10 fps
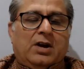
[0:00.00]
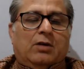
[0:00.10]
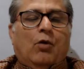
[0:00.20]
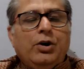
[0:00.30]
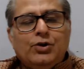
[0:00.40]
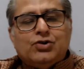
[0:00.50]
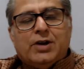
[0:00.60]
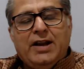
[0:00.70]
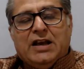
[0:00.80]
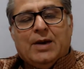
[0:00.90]
What you
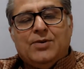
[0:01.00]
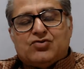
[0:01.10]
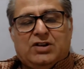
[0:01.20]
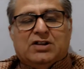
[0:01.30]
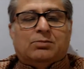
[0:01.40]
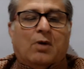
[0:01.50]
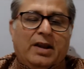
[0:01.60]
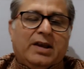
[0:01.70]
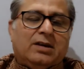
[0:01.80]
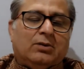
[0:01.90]
study in chemistry, the
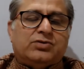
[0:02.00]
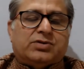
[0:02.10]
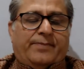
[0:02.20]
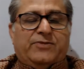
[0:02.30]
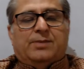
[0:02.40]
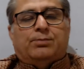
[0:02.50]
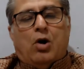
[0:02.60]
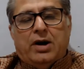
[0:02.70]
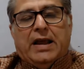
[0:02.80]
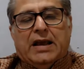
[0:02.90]
molecules, their
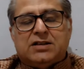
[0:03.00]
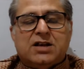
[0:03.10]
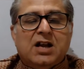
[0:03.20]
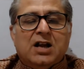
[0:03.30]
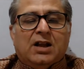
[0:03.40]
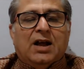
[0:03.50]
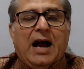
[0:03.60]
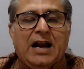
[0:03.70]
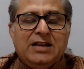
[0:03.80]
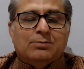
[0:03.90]
bondings,
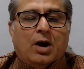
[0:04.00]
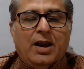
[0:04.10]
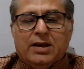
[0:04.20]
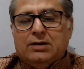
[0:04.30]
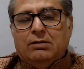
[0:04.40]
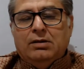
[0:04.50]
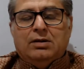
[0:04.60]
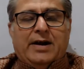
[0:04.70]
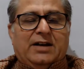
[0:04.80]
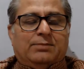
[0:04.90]
and the molecule
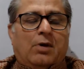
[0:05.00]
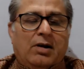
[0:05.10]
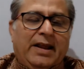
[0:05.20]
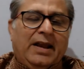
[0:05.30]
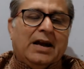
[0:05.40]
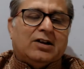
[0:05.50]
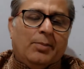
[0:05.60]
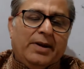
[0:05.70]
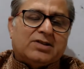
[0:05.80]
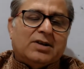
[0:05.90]
and bonding,
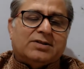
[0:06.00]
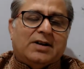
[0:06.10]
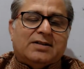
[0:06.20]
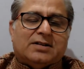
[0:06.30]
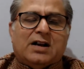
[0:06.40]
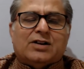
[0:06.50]
atomic structure, etc.